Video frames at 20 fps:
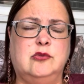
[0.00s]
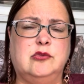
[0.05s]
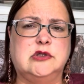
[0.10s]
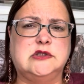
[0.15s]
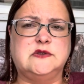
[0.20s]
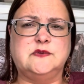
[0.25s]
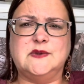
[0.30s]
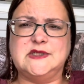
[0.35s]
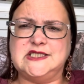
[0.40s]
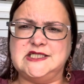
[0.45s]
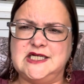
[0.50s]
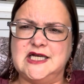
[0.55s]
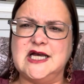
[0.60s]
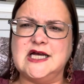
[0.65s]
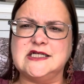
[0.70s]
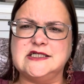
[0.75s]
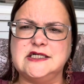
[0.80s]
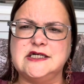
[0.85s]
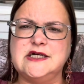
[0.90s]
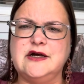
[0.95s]
was when she
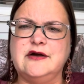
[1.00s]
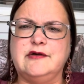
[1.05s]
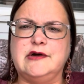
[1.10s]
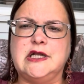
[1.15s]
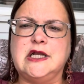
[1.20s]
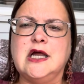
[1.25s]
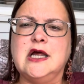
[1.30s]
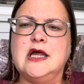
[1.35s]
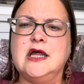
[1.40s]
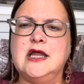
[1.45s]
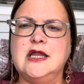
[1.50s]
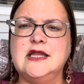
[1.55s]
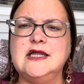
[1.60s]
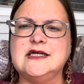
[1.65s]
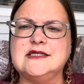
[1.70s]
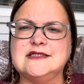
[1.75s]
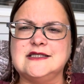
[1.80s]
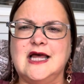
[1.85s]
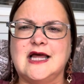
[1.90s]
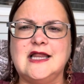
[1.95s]
had her, and
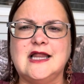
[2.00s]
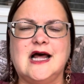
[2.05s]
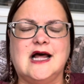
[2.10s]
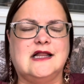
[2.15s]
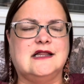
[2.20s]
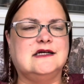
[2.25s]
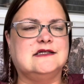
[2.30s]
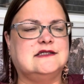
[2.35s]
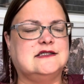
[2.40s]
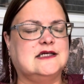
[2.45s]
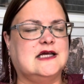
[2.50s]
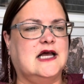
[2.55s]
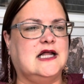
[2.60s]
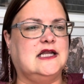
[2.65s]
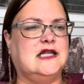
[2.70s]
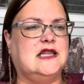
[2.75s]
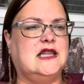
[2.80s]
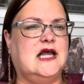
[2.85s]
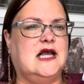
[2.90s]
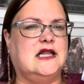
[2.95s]
things like that. That's the kind
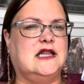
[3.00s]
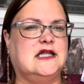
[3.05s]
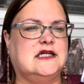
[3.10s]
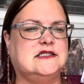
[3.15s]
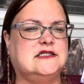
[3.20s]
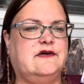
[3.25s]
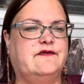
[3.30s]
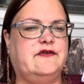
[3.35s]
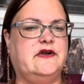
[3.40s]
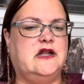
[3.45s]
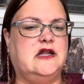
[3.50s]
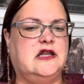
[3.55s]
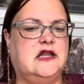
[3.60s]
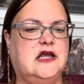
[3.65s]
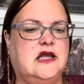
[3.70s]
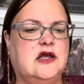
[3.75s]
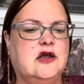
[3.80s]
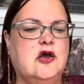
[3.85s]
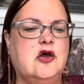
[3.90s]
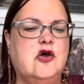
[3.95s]
of thing that
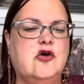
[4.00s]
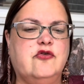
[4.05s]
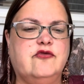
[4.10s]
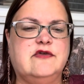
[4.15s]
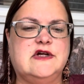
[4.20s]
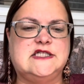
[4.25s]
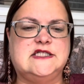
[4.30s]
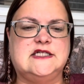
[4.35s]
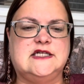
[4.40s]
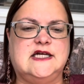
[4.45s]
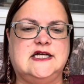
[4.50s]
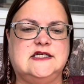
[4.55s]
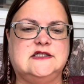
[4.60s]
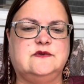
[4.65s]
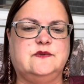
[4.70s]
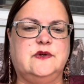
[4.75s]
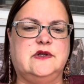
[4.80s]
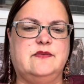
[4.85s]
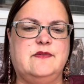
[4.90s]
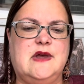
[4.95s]
definitely resonates
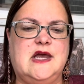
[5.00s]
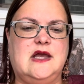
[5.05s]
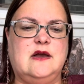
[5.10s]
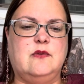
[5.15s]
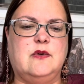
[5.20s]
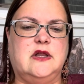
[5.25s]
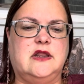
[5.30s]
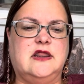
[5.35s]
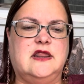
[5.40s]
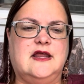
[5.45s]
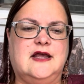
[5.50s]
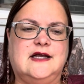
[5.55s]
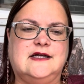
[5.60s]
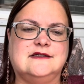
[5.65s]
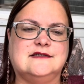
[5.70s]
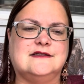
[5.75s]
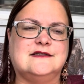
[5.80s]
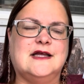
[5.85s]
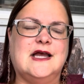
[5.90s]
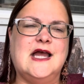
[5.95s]
with me when
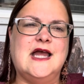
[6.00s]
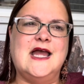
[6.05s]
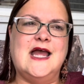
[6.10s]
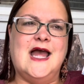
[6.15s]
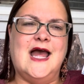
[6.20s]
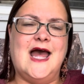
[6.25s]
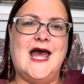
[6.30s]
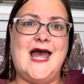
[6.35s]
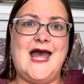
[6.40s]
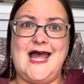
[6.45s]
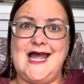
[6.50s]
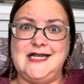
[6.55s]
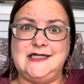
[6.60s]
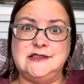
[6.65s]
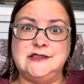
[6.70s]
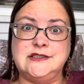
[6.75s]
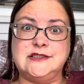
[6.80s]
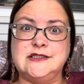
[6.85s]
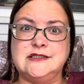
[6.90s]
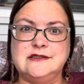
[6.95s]
things
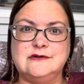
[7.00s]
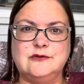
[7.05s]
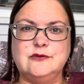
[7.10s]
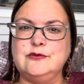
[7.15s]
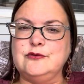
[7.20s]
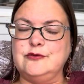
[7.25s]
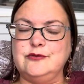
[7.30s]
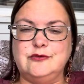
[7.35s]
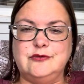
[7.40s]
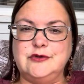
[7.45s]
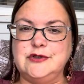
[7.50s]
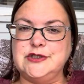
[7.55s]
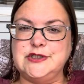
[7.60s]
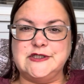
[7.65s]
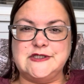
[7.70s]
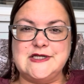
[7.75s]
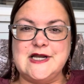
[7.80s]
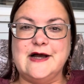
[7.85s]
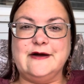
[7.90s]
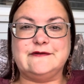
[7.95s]
end. It
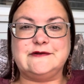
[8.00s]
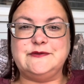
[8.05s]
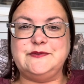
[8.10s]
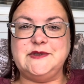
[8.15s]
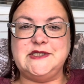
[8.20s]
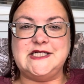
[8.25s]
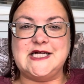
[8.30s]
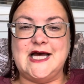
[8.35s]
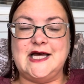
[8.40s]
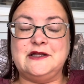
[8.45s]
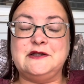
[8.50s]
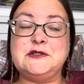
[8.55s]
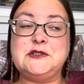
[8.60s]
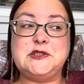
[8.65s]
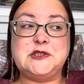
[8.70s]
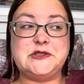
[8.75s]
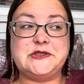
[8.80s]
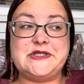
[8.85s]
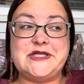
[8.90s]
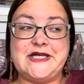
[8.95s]
doesn't have to be death,
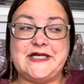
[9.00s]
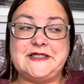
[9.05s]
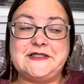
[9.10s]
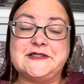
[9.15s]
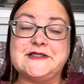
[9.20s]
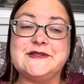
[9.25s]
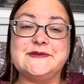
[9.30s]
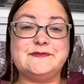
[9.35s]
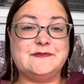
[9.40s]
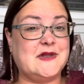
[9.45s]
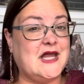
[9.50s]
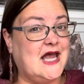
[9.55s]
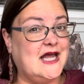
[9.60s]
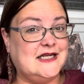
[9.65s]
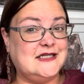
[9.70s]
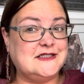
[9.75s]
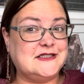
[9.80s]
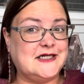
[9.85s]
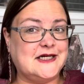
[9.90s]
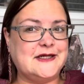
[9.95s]
just things
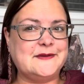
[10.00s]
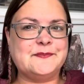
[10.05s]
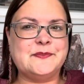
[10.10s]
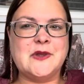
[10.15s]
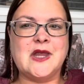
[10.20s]
ending.